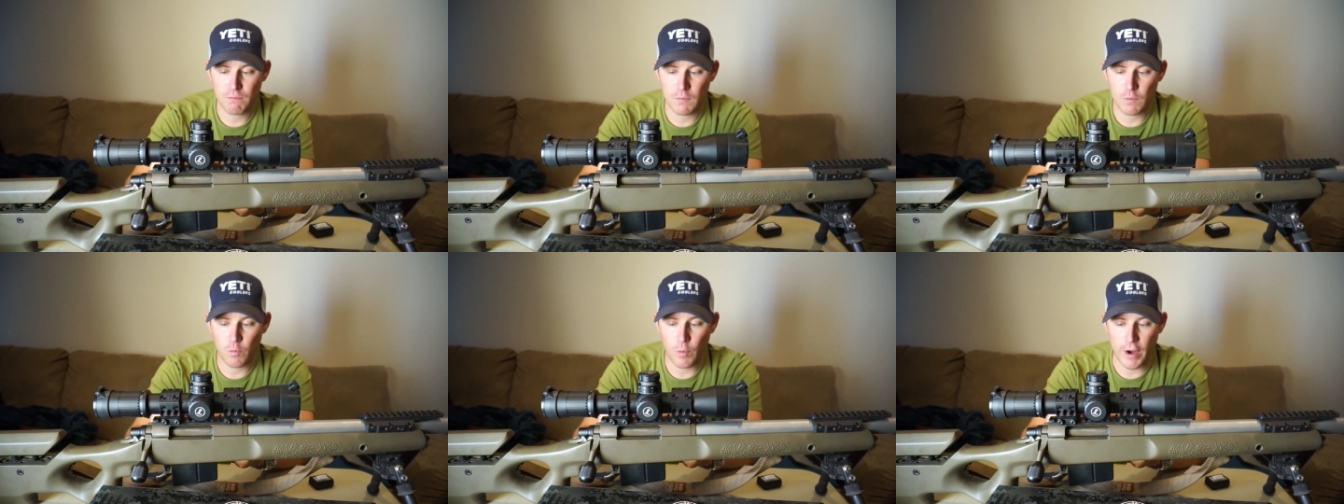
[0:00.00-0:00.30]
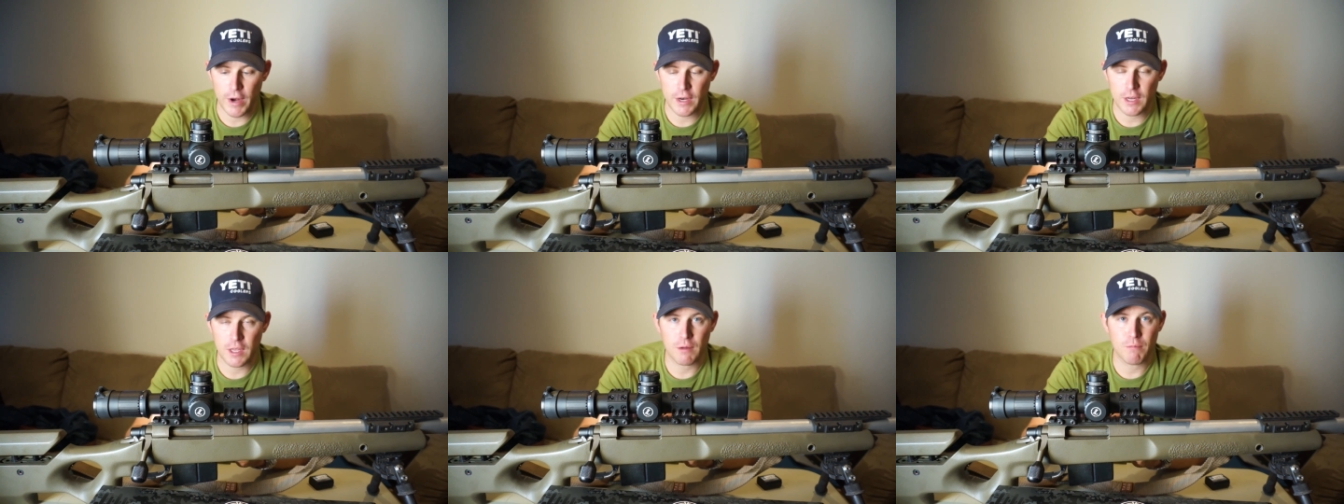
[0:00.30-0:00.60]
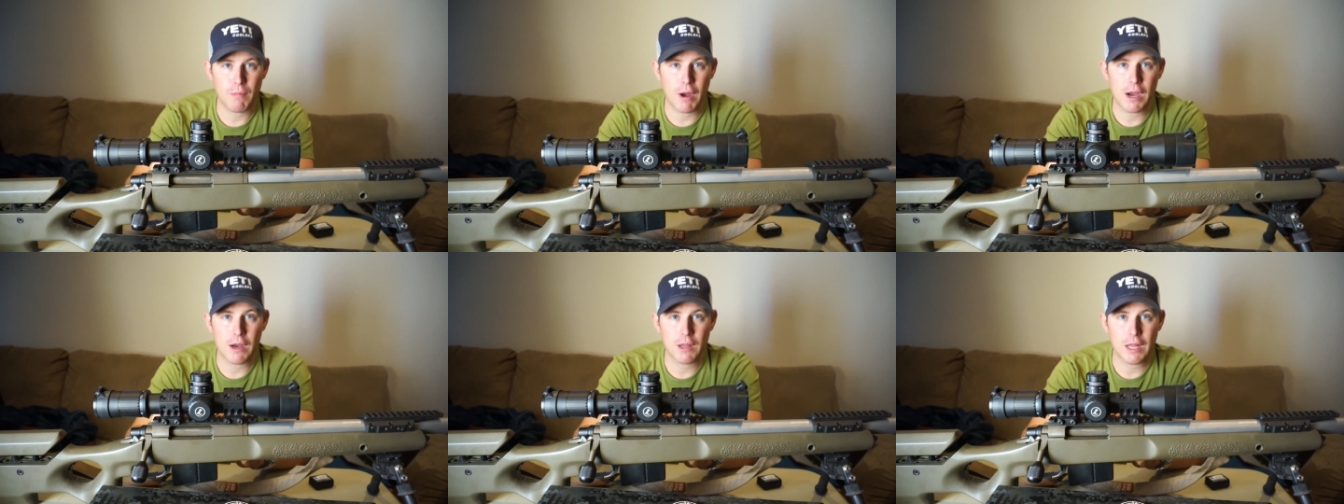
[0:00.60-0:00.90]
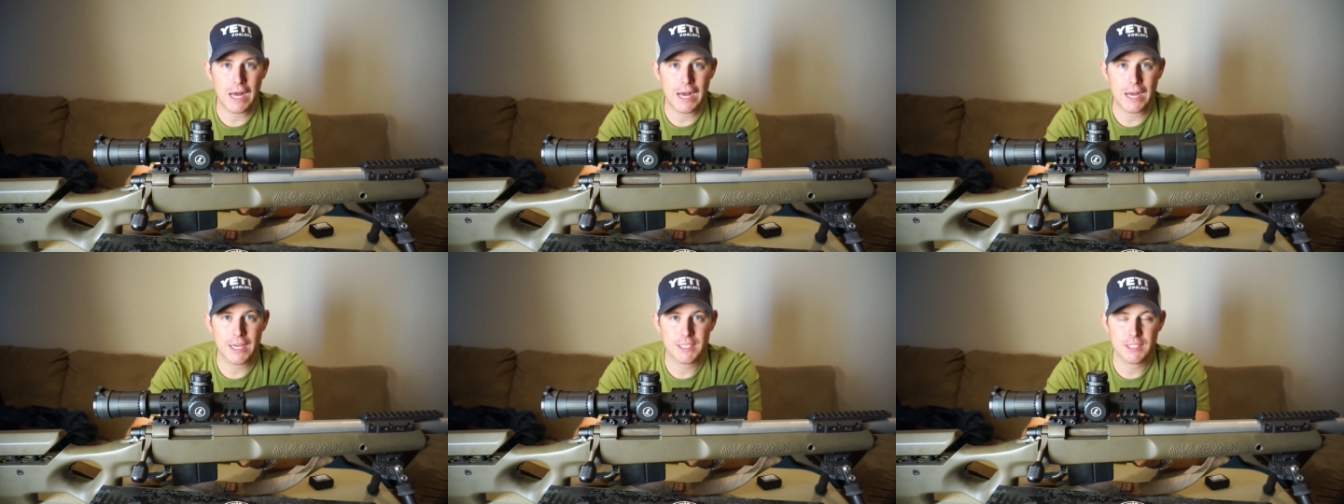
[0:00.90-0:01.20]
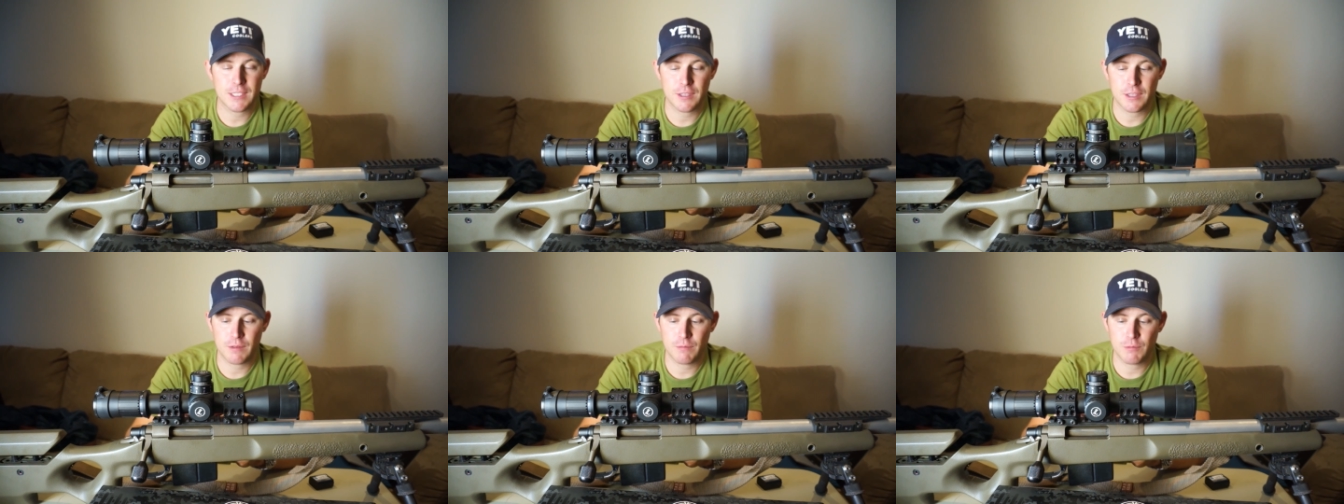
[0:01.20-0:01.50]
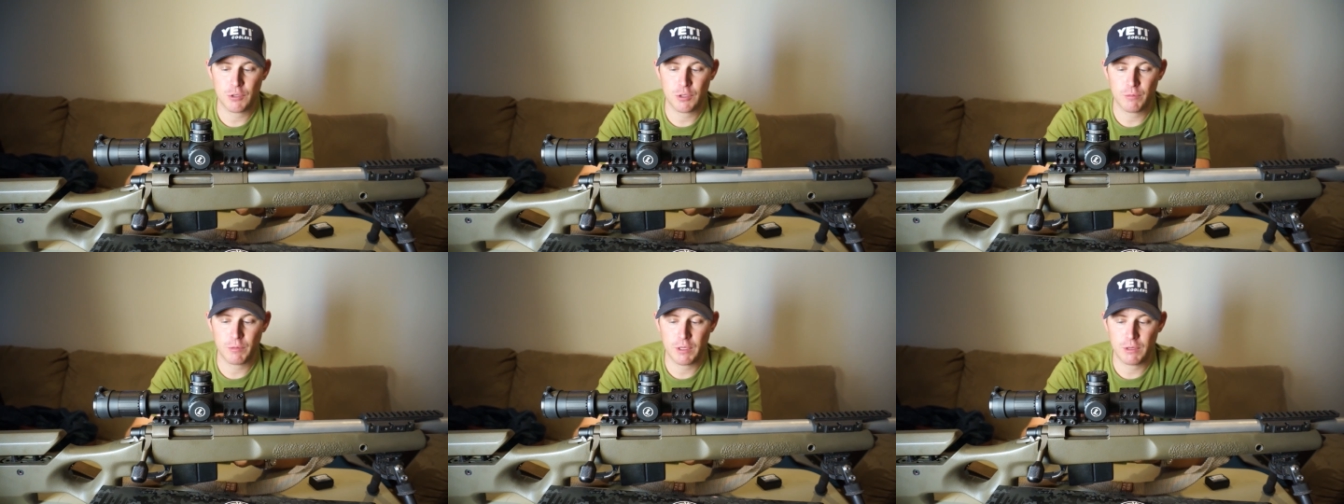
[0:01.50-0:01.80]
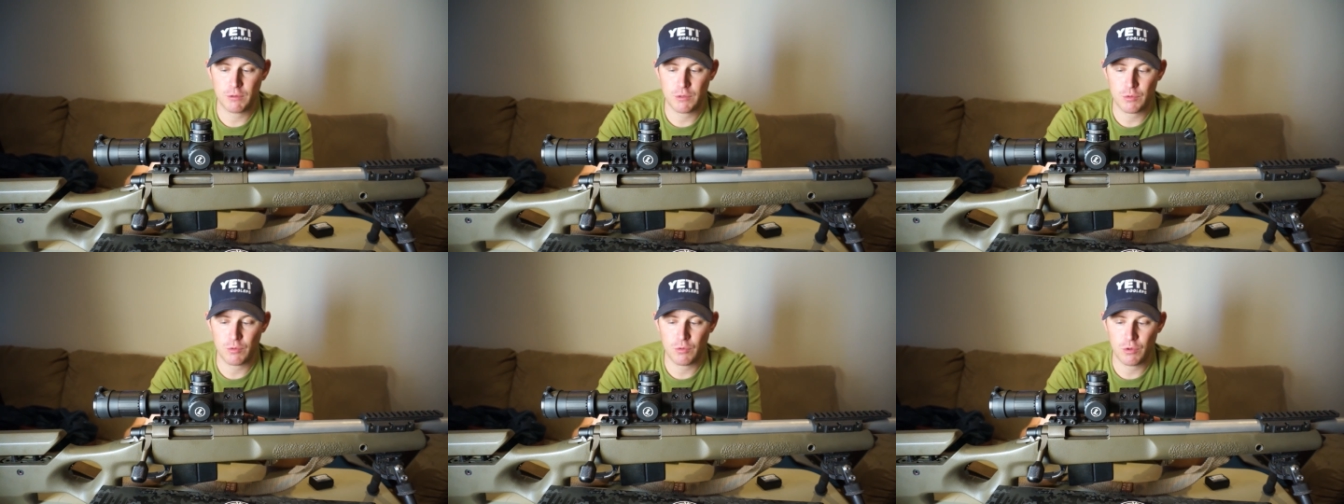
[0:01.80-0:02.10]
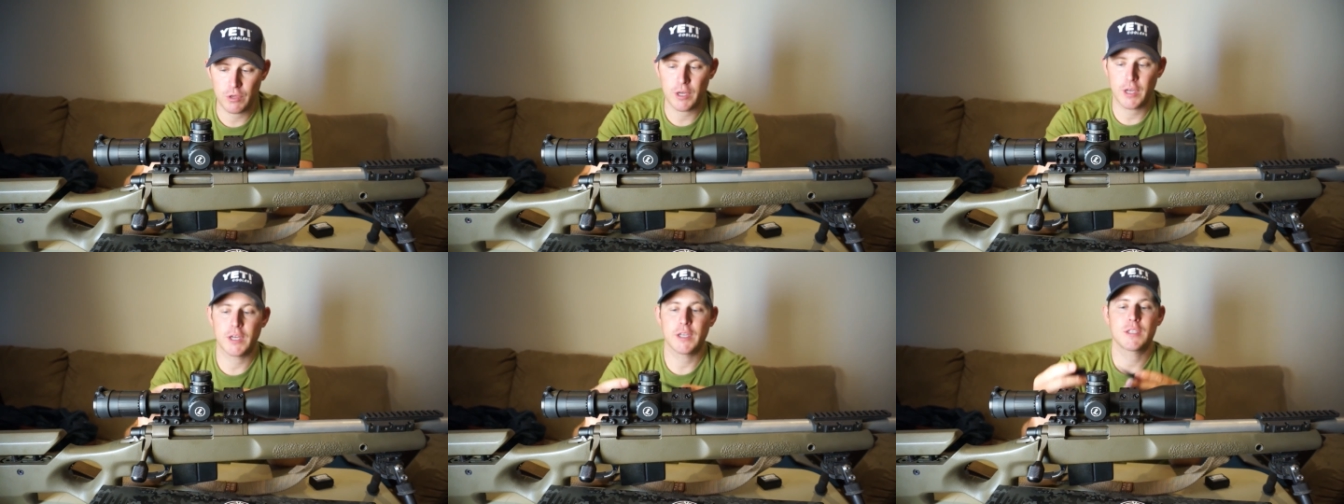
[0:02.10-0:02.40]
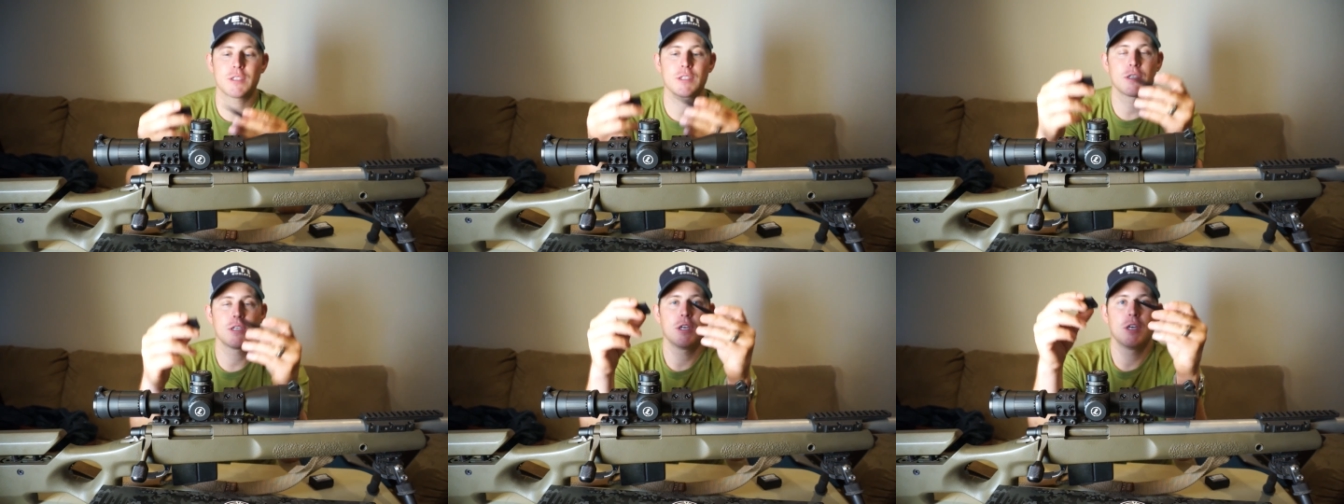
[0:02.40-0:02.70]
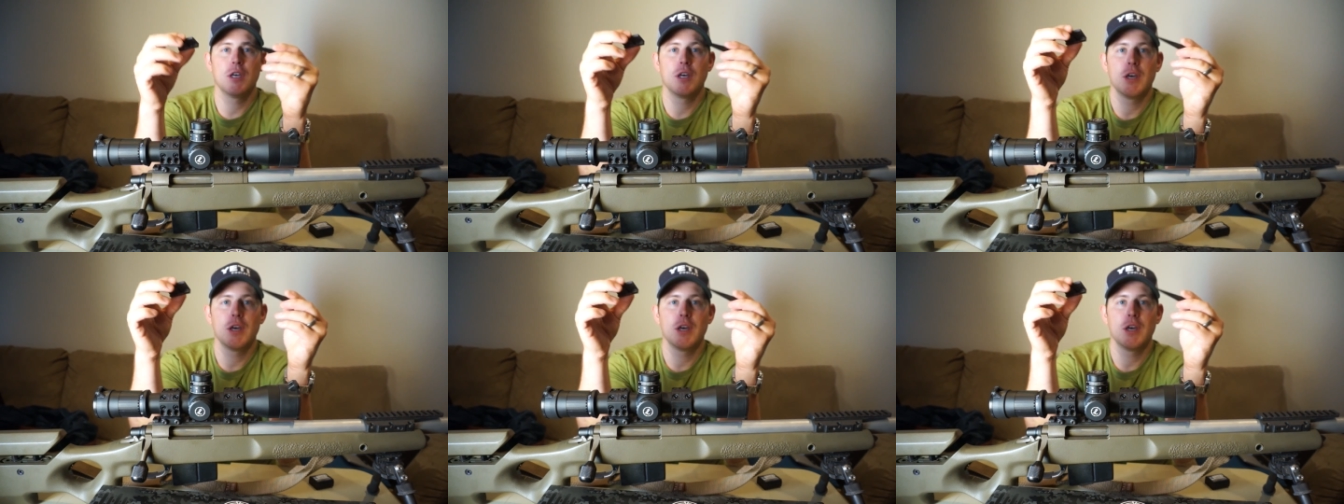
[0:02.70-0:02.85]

Randy at Mile High sent them to me. It was really nice.